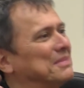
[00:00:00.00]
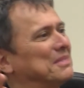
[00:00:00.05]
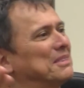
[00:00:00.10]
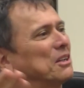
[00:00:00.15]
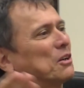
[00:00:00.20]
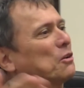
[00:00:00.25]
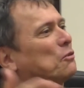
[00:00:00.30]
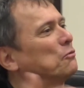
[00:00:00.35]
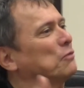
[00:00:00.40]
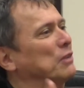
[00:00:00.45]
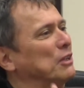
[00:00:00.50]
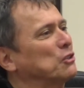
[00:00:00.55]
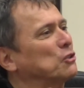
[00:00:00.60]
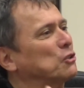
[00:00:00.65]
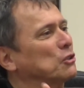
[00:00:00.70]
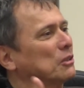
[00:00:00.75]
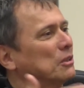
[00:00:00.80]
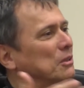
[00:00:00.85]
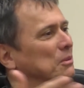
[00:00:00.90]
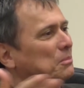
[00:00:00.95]
the
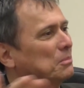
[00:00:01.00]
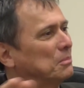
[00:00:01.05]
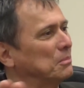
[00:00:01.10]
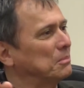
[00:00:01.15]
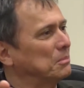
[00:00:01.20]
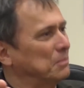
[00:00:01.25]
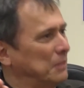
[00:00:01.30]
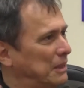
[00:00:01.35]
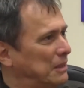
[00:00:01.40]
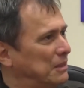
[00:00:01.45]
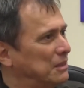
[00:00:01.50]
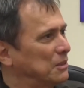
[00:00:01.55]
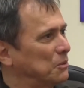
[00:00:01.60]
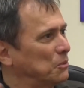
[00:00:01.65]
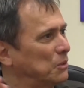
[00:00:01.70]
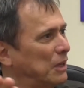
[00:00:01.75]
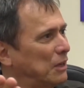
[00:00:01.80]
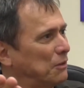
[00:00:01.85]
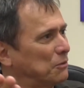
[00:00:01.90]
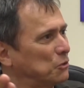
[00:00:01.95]
conventional means
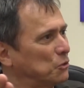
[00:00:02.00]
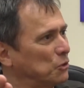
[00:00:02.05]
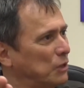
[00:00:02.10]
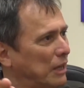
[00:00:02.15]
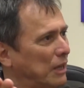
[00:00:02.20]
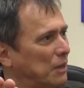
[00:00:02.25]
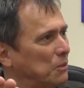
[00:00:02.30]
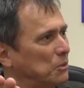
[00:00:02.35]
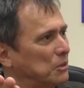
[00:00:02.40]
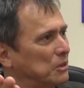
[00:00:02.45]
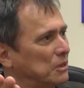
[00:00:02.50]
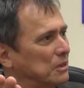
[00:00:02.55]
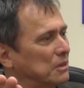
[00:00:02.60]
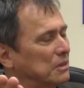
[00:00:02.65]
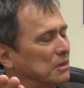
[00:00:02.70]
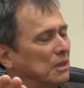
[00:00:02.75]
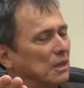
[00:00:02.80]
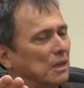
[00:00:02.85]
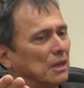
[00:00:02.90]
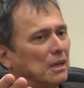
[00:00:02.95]
that we have today, which
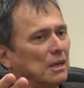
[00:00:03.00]
is